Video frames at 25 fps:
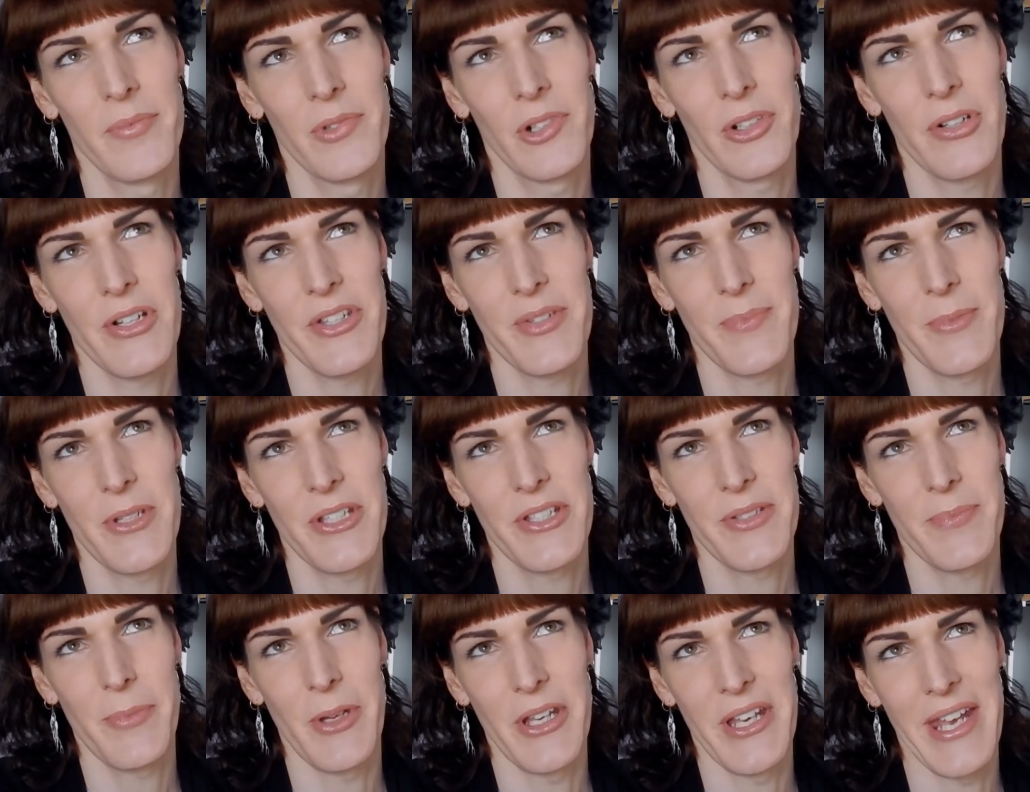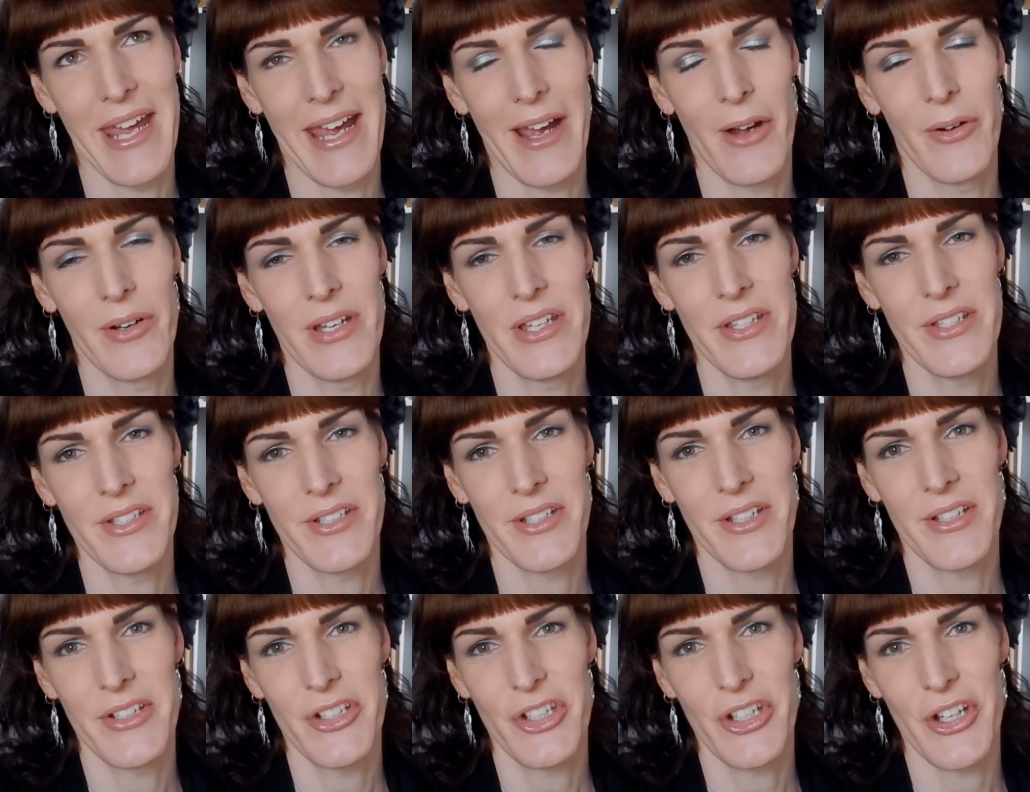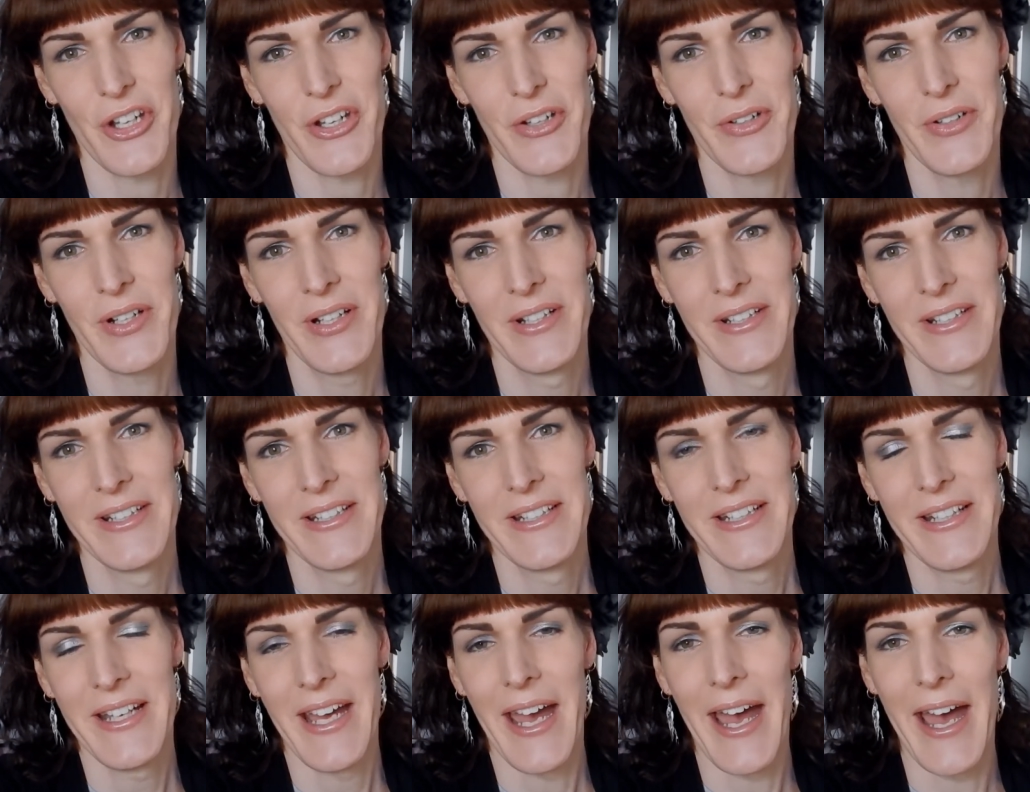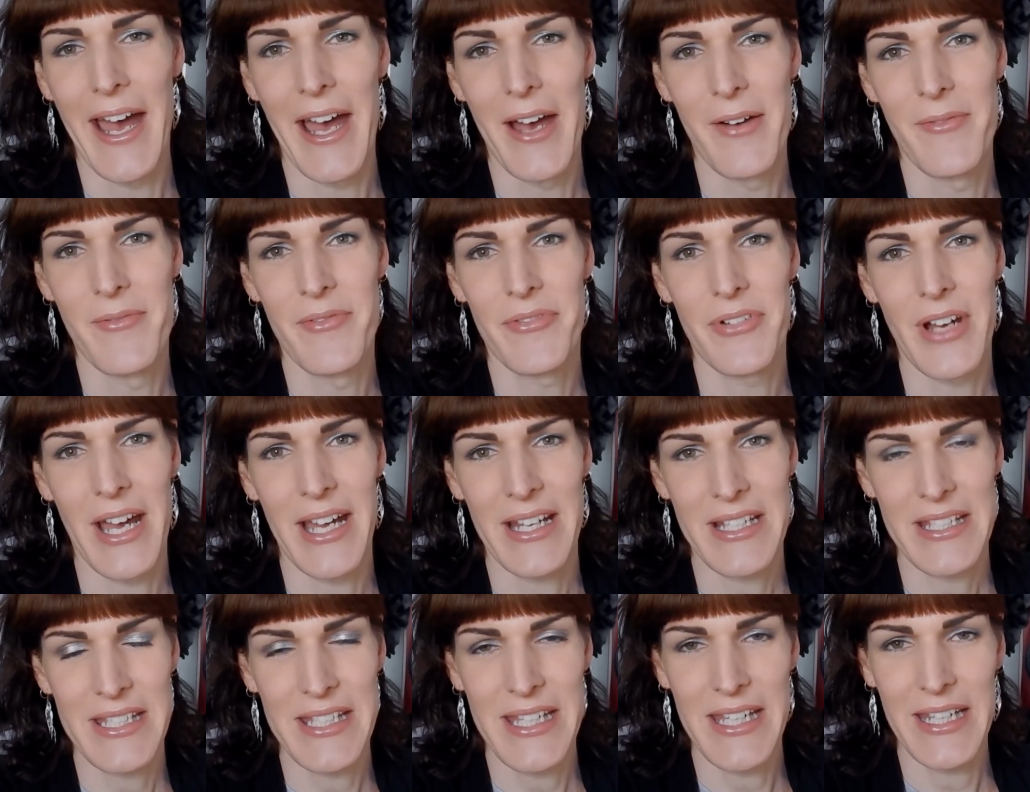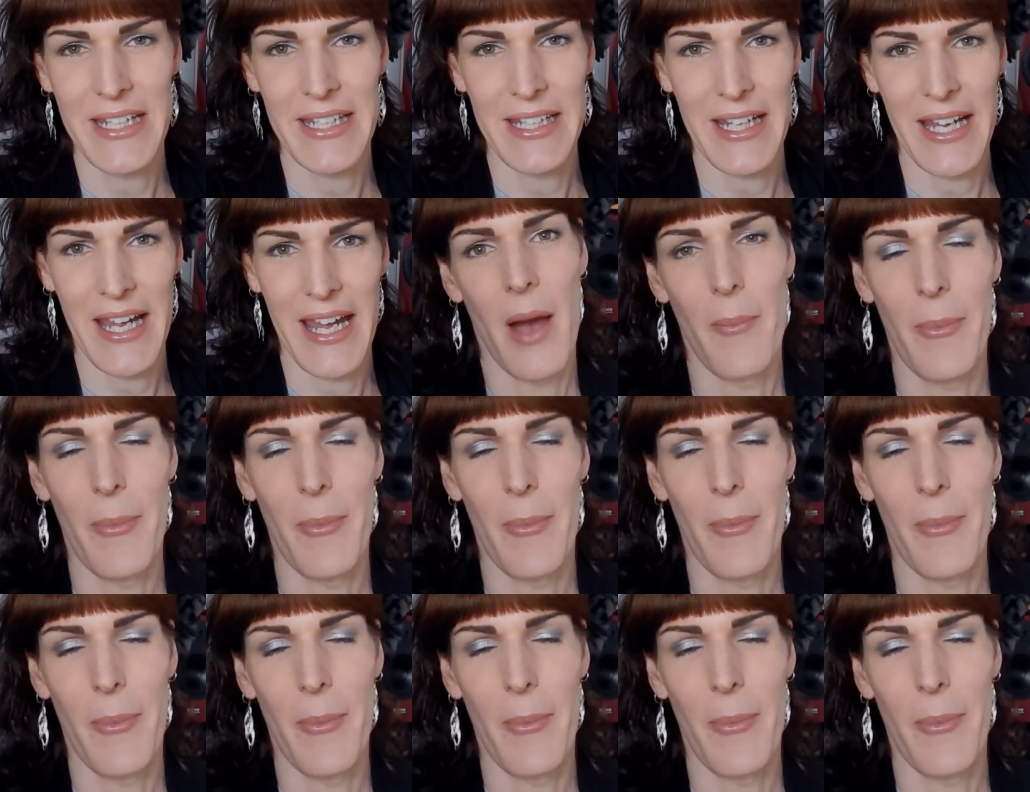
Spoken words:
Christmas but now Easter show for Attic.